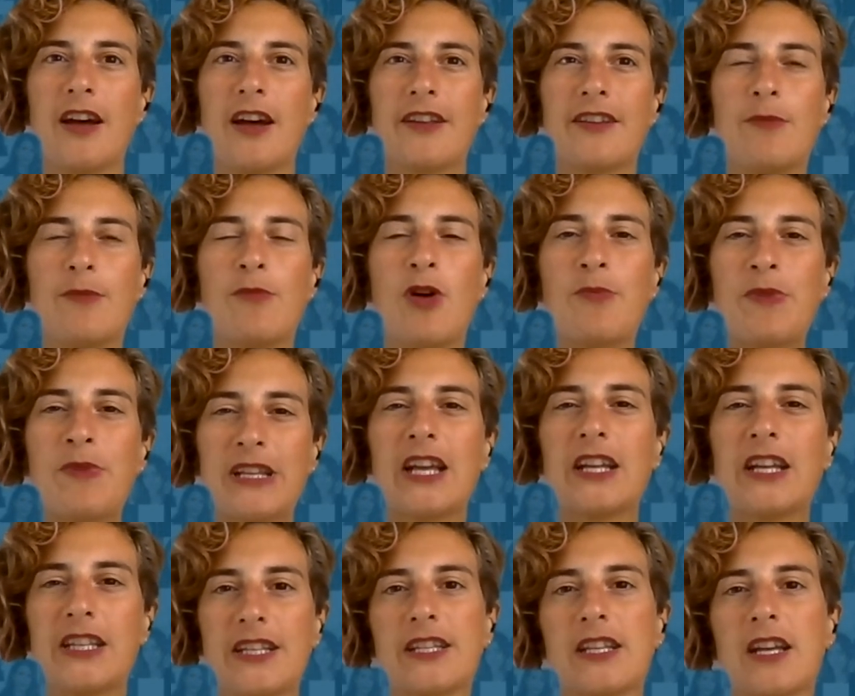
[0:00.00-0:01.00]
The moment
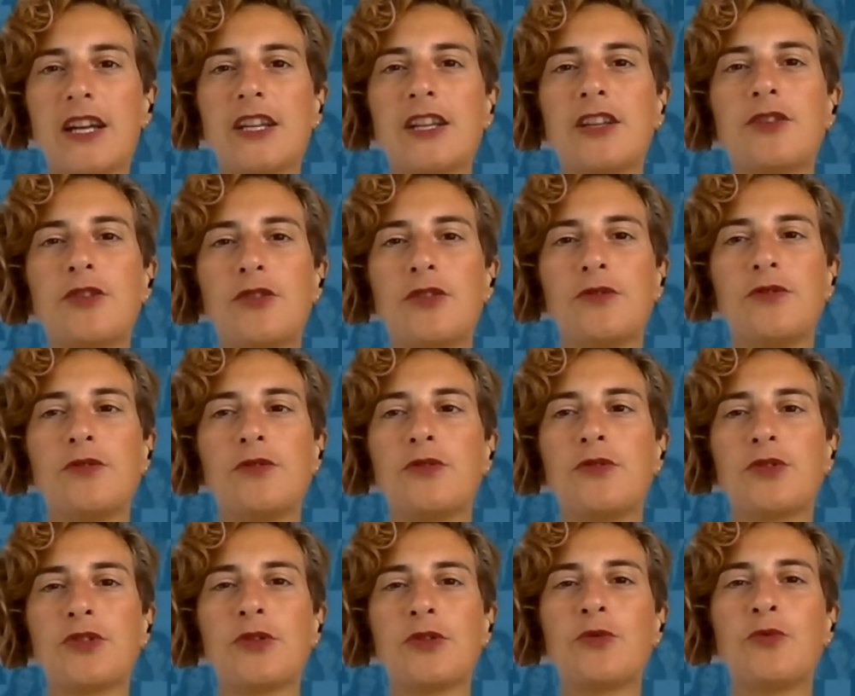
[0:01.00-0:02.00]
I decided
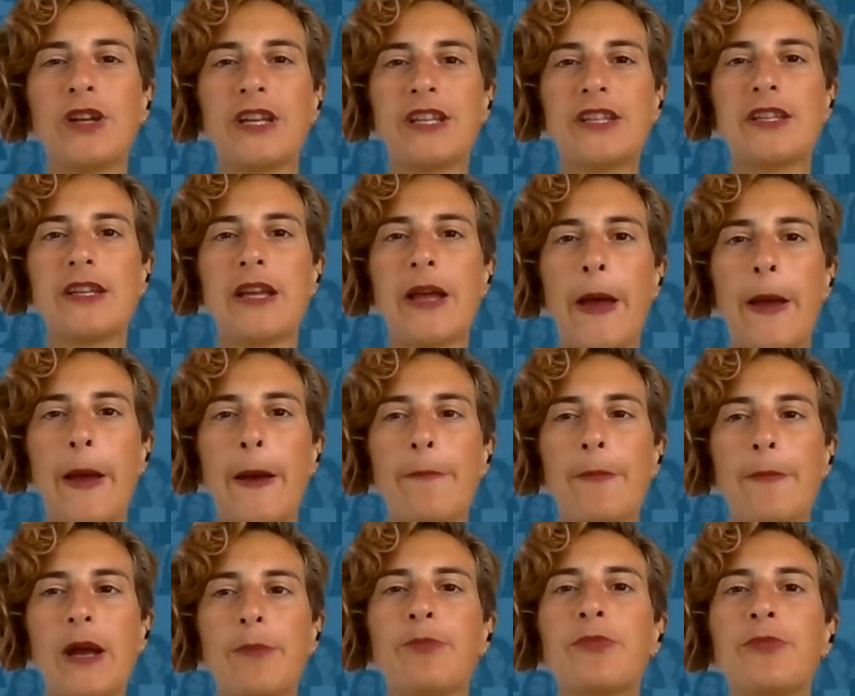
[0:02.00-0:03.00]
to quit
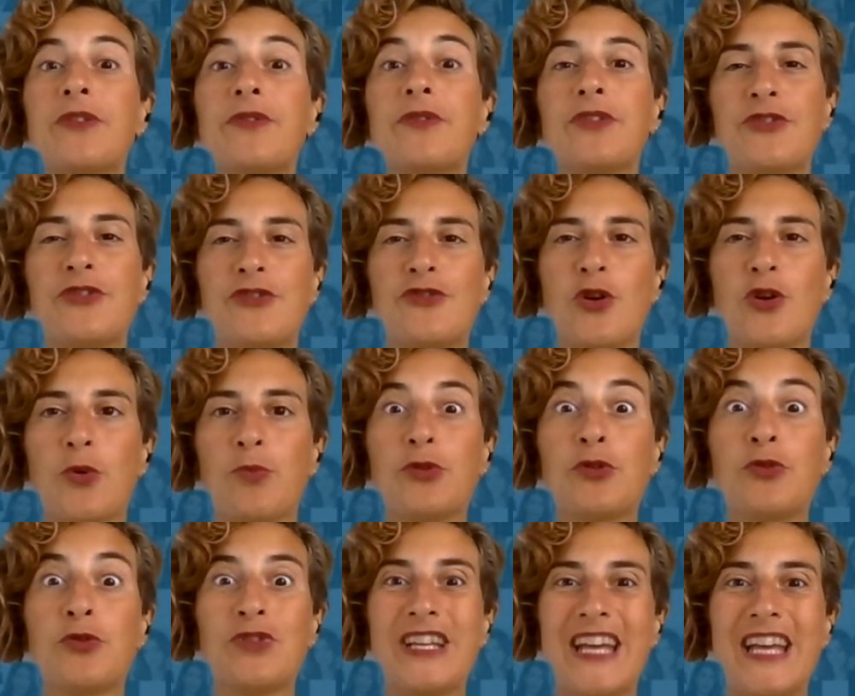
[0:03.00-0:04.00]
my previous job
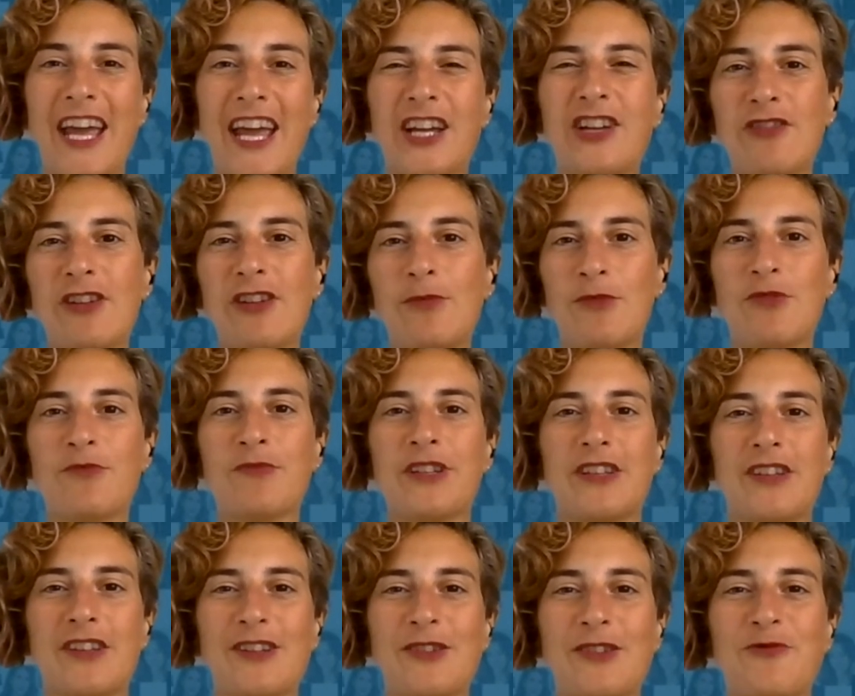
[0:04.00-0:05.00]
to the actual
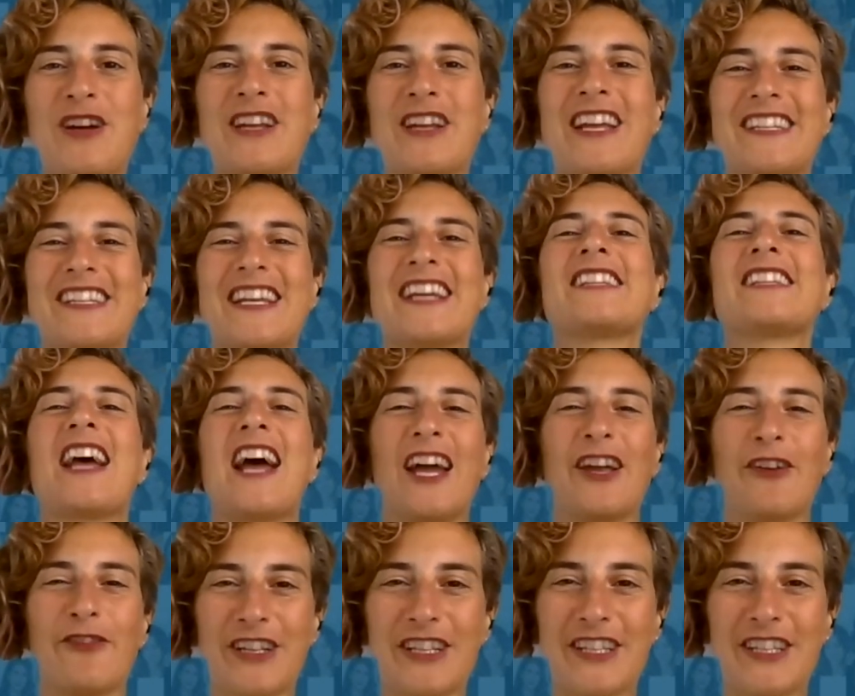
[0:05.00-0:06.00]
moment when I said
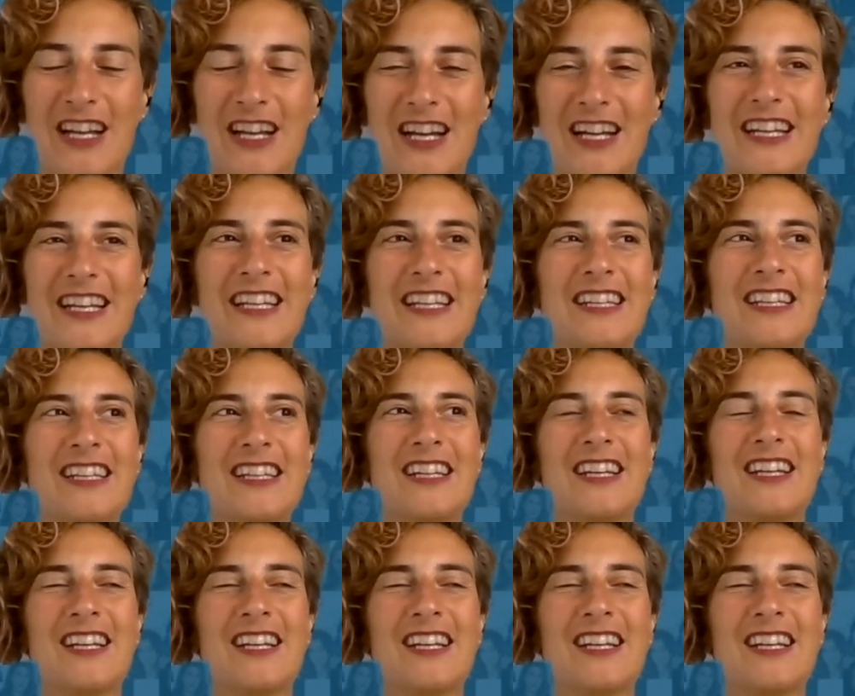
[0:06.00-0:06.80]
I resign,